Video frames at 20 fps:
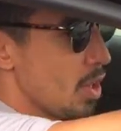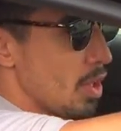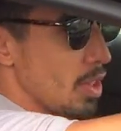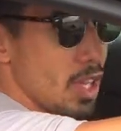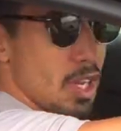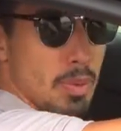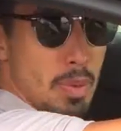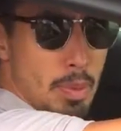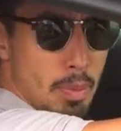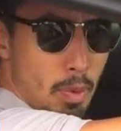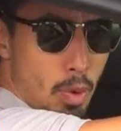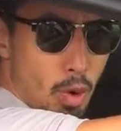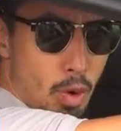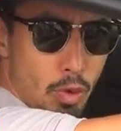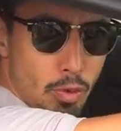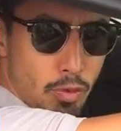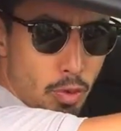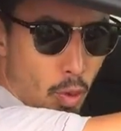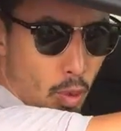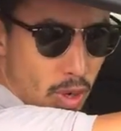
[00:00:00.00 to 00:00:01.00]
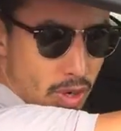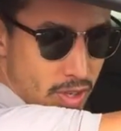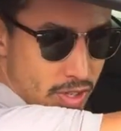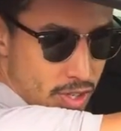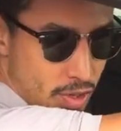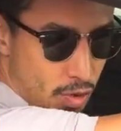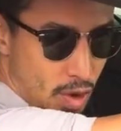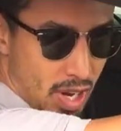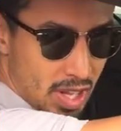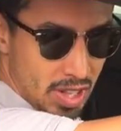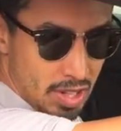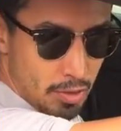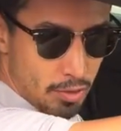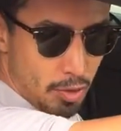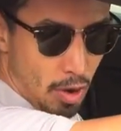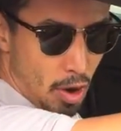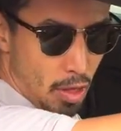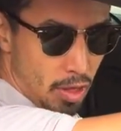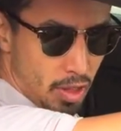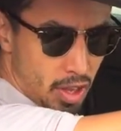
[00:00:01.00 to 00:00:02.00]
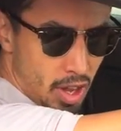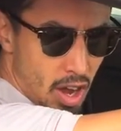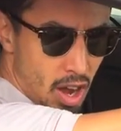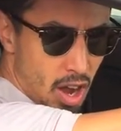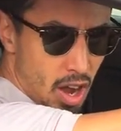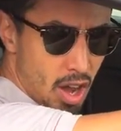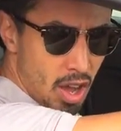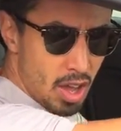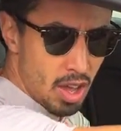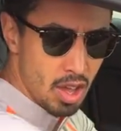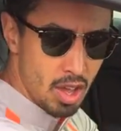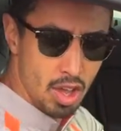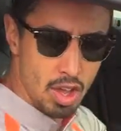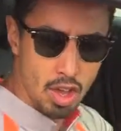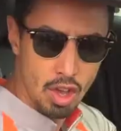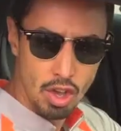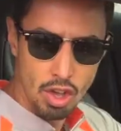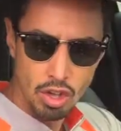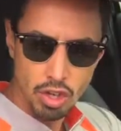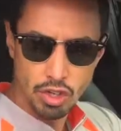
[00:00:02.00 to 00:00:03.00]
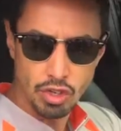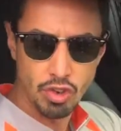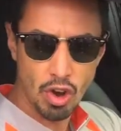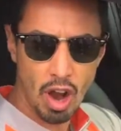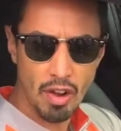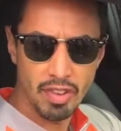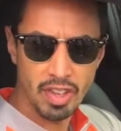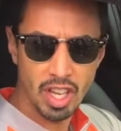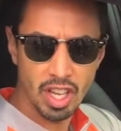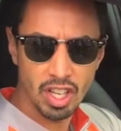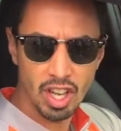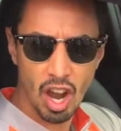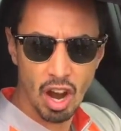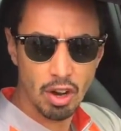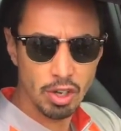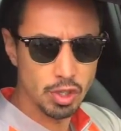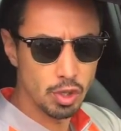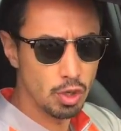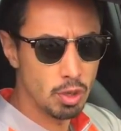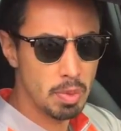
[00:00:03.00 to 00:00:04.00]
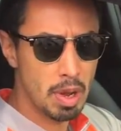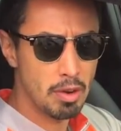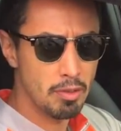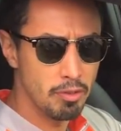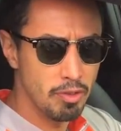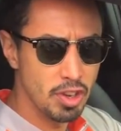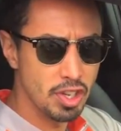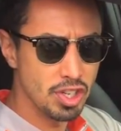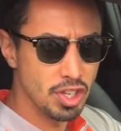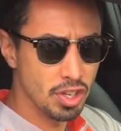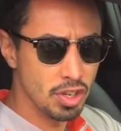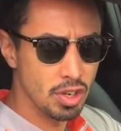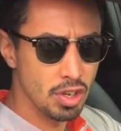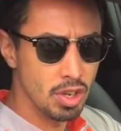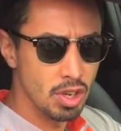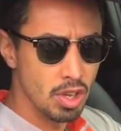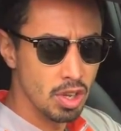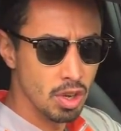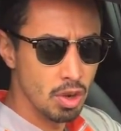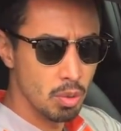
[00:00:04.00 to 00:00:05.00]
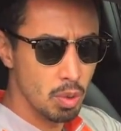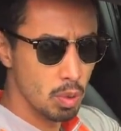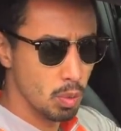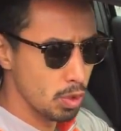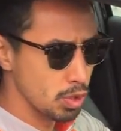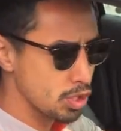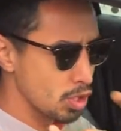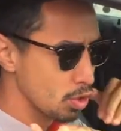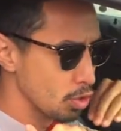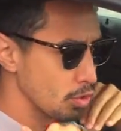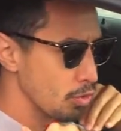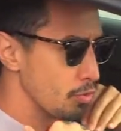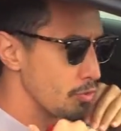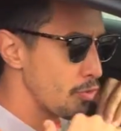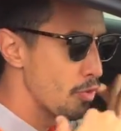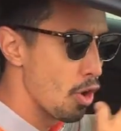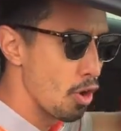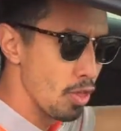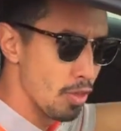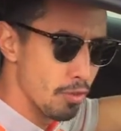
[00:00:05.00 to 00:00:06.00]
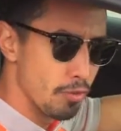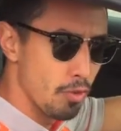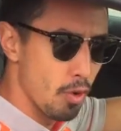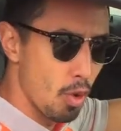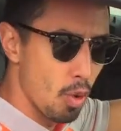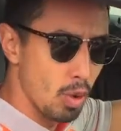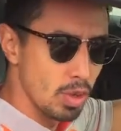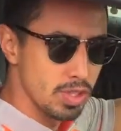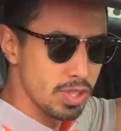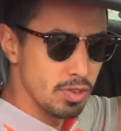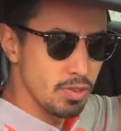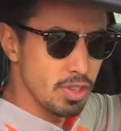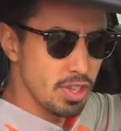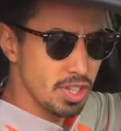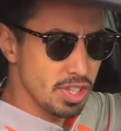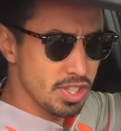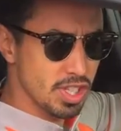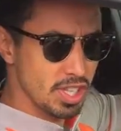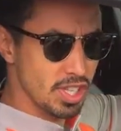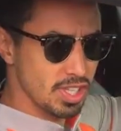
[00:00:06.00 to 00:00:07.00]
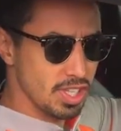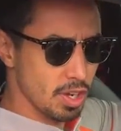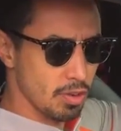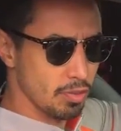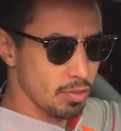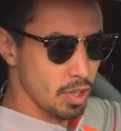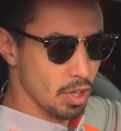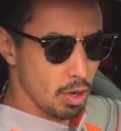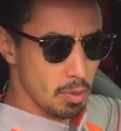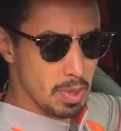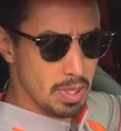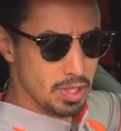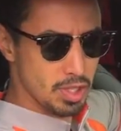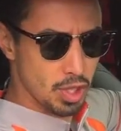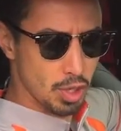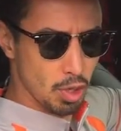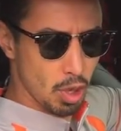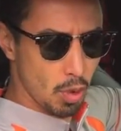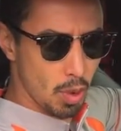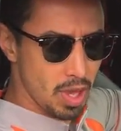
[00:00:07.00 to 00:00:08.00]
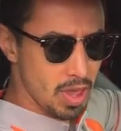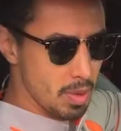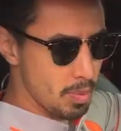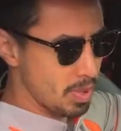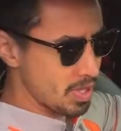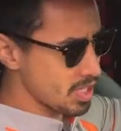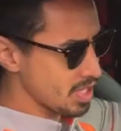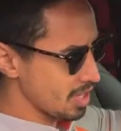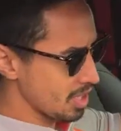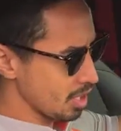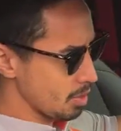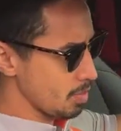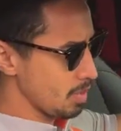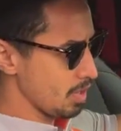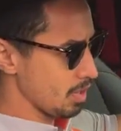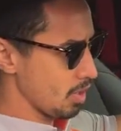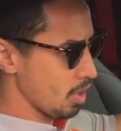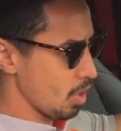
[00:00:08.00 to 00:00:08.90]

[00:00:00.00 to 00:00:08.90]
a little bit more forward, directly in front of the car. Driving a car is all about vision. We want you to look further forward. So if you just sit yourself, you don't be too low either, but just a little bit